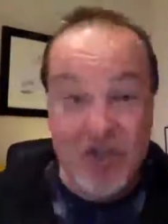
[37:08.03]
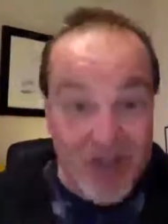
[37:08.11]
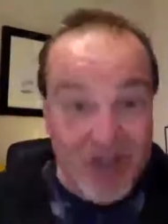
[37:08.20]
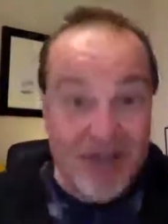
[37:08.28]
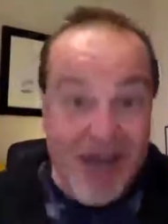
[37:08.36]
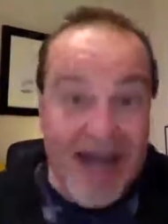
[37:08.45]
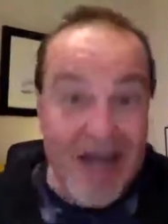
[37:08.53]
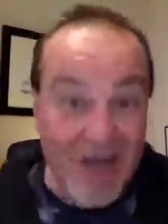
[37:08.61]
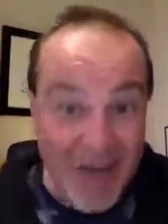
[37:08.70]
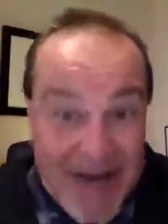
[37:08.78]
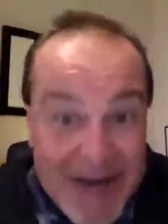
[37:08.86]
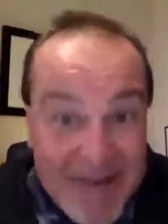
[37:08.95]
Just try a
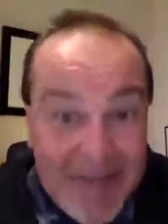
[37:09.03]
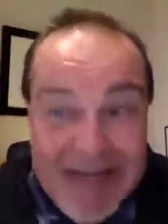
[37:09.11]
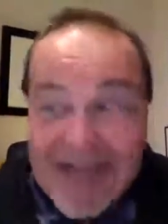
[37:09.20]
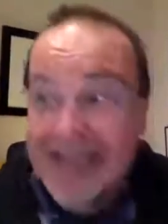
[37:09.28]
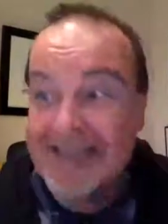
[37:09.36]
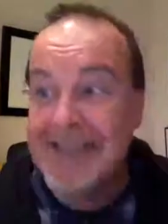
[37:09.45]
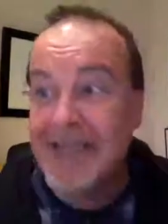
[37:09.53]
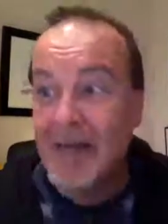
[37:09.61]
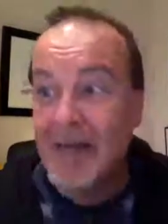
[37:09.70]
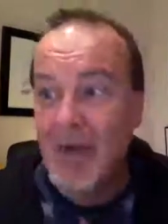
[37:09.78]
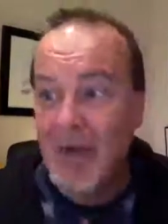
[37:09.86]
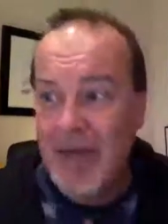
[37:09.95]
wee plate,
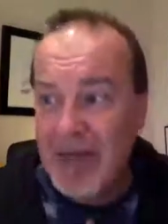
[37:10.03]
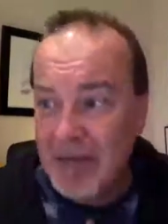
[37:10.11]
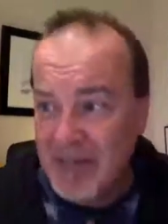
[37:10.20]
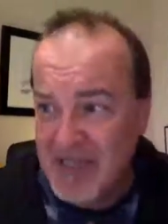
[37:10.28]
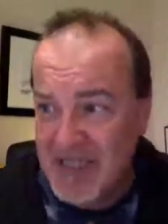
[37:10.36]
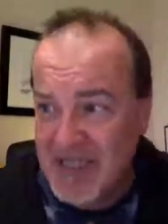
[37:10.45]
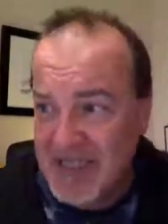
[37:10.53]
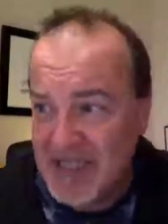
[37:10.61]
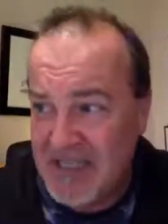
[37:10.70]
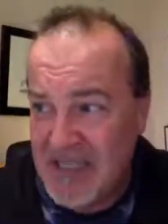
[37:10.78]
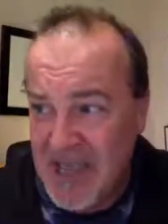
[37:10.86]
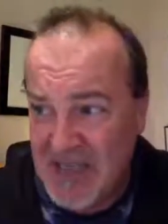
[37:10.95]
Mommy
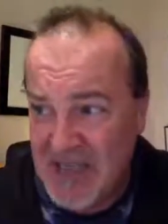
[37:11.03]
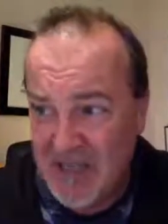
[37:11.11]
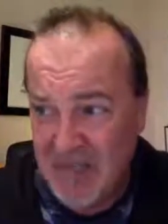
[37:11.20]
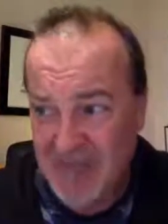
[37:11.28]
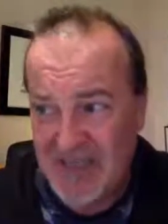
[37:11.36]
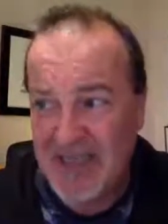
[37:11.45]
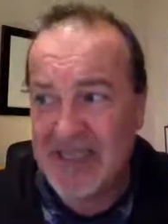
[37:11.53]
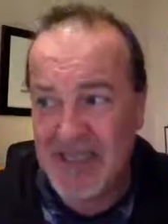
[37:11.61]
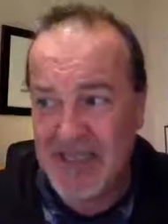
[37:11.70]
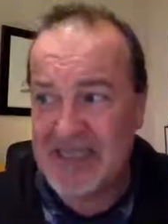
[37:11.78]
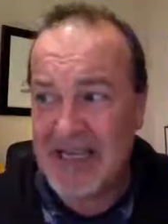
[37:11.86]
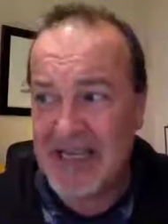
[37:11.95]
persisted, and she proceeded
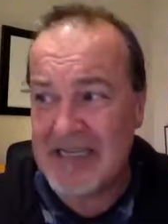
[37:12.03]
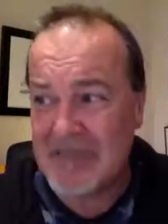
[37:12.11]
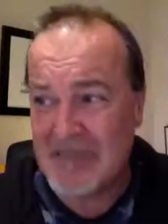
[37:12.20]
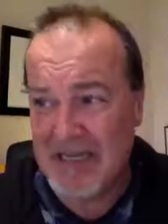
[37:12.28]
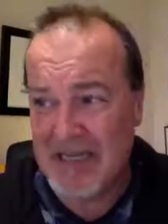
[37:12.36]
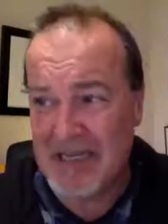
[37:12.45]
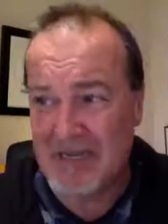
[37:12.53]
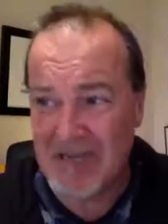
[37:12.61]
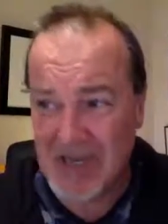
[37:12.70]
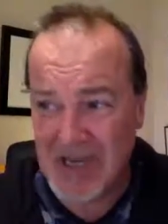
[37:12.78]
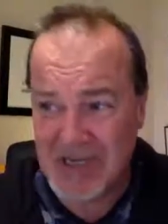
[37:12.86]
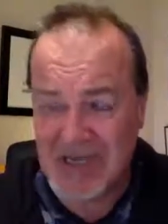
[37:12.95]
to set a plate of
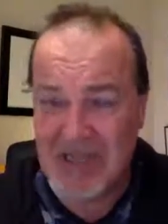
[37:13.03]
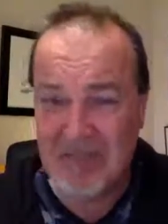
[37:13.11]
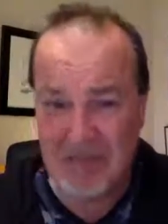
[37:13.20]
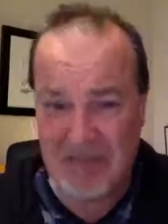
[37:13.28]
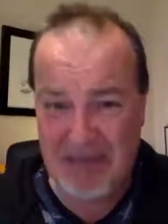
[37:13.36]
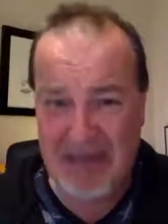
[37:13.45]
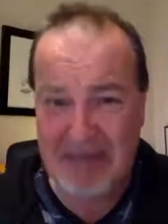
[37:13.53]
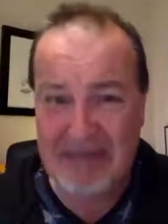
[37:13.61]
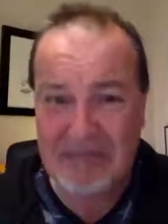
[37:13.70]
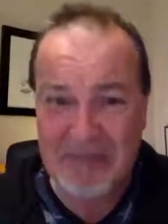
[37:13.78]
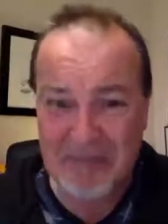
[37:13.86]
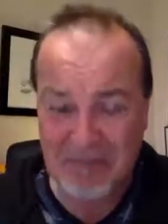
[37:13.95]
sausage,
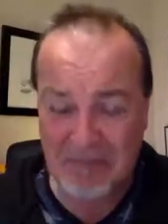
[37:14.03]
bacon,